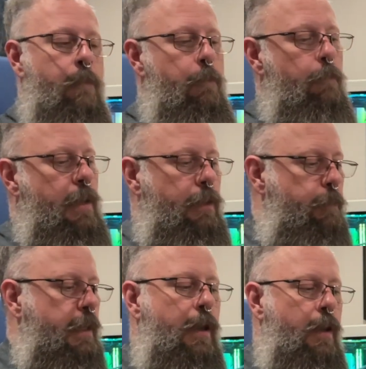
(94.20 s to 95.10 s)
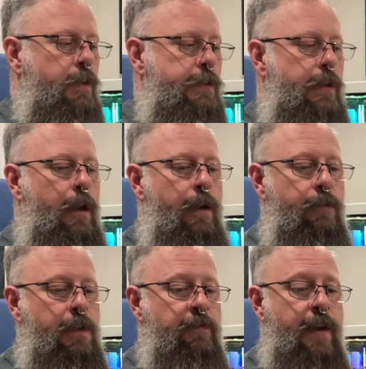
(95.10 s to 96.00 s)
mainly because
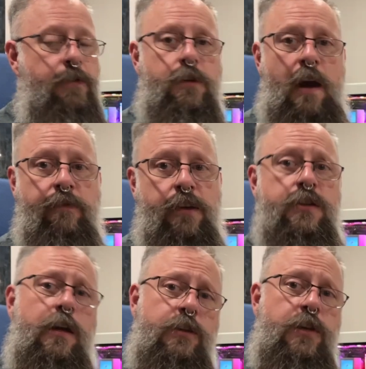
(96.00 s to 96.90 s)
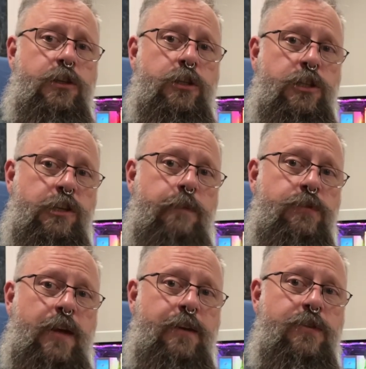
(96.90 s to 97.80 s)
of the advanced graphics architecture
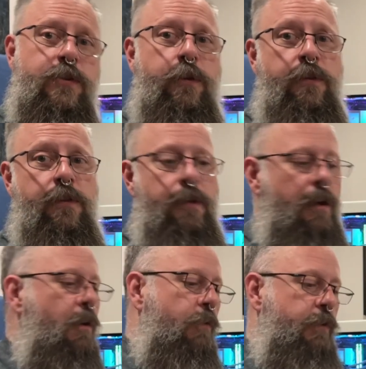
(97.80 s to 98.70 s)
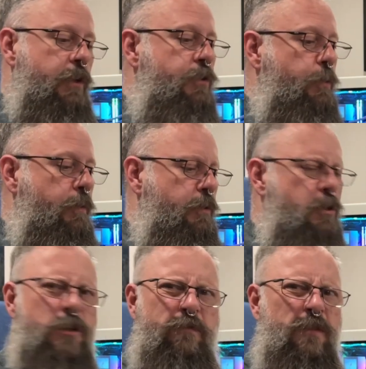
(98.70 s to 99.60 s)
chipset. So over
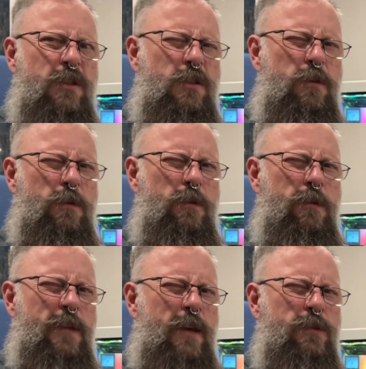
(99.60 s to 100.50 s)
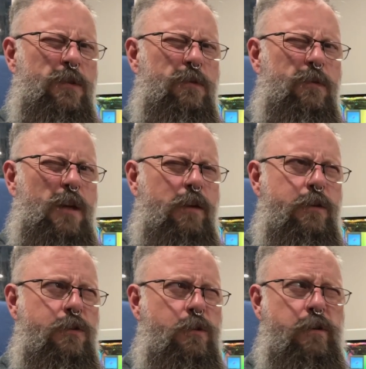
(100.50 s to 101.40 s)
252,000
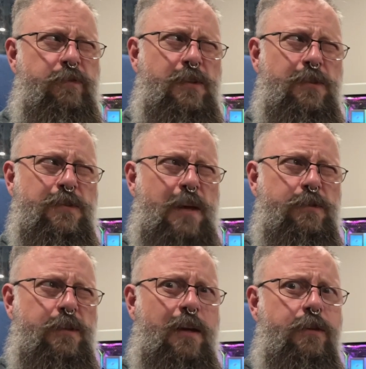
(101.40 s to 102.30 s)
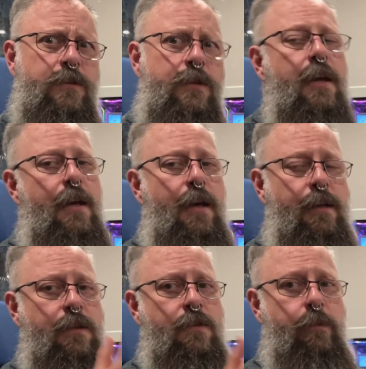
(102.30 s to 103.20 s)
colors, 206,000 colors.
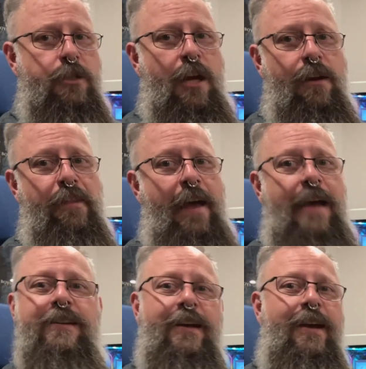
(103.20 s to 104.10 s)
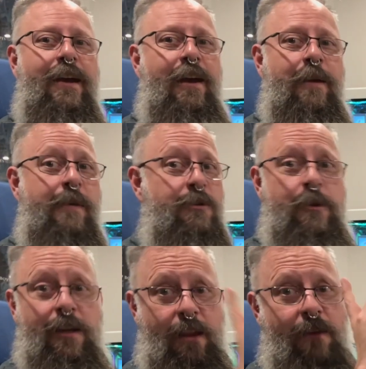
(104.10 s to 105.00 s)
I need to double check on that. I'm
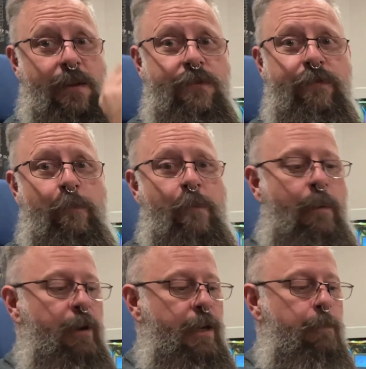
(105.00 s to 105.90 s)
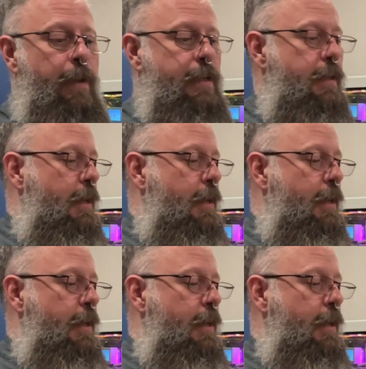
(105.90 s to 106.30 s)
doing a lot of this from memory, but